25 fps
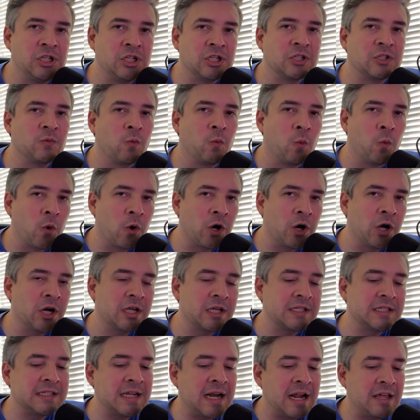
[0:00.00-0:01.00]
just
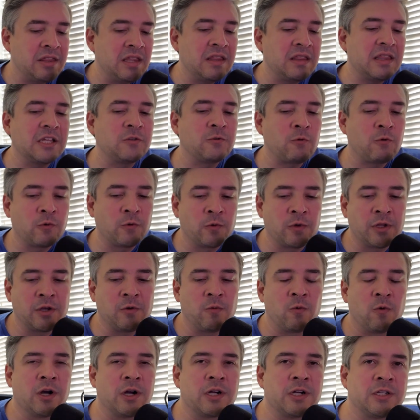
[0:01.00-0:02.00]
works. And I think that's what
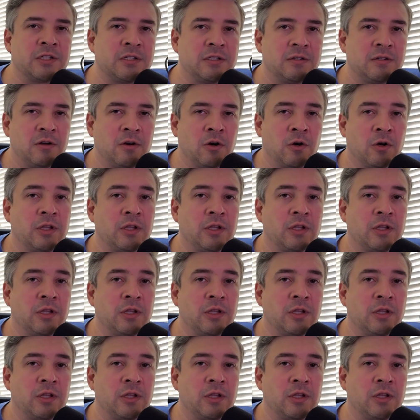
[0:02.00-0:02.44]
really works,